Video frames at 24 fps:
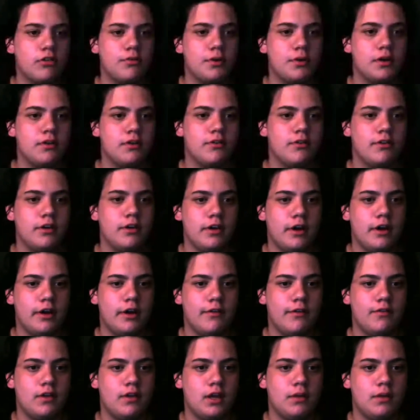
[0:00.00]
way to say I
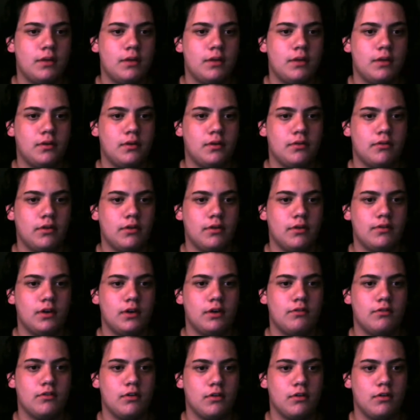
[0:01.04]
have Tampa in
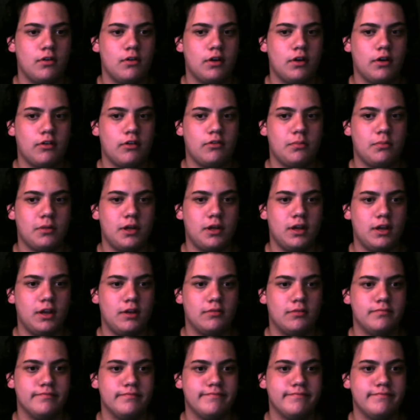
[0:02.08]
7 after already explaining.